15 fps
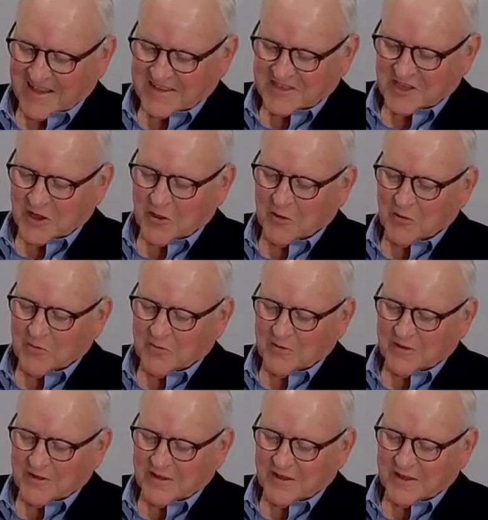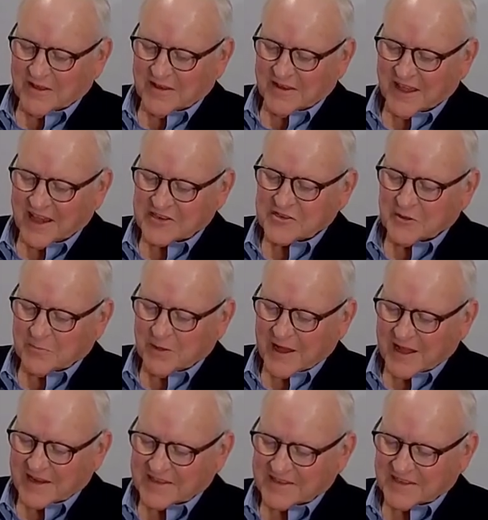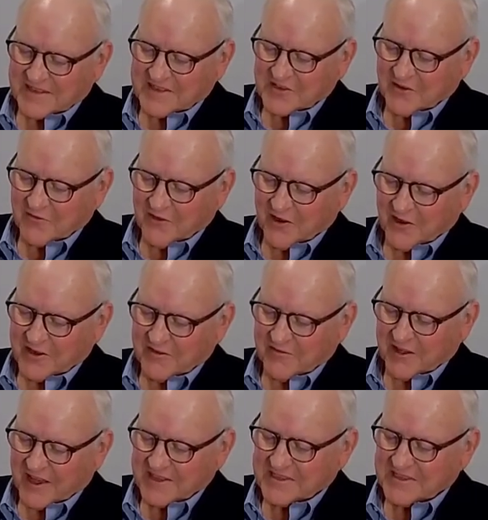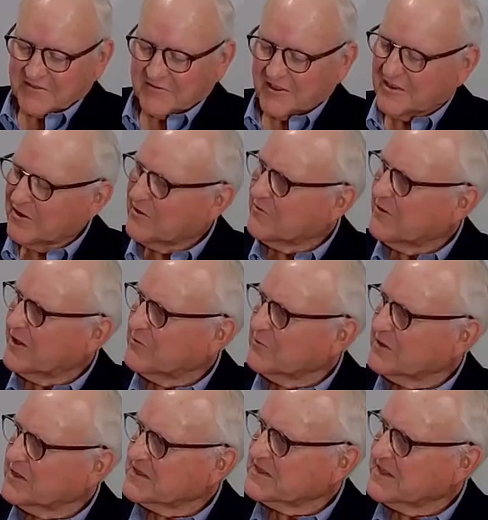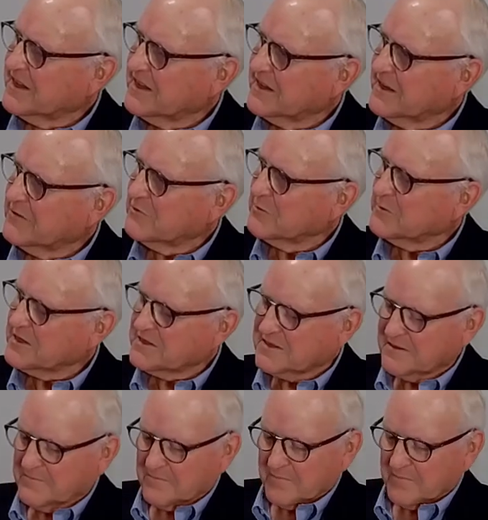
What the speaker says: So national politics are very divisive in our federal and state governments.